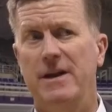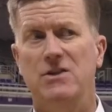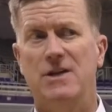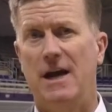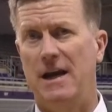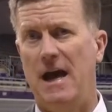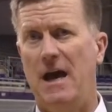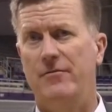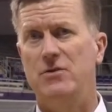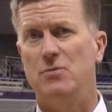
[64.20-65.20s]
any second
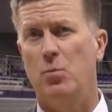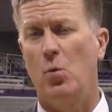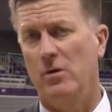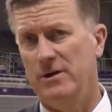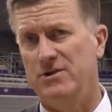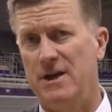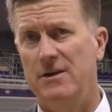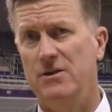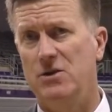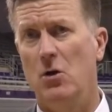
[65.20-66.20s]
half is important,
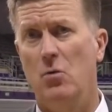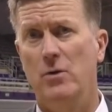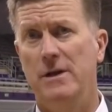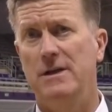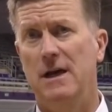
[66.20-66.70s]
setting the tone, and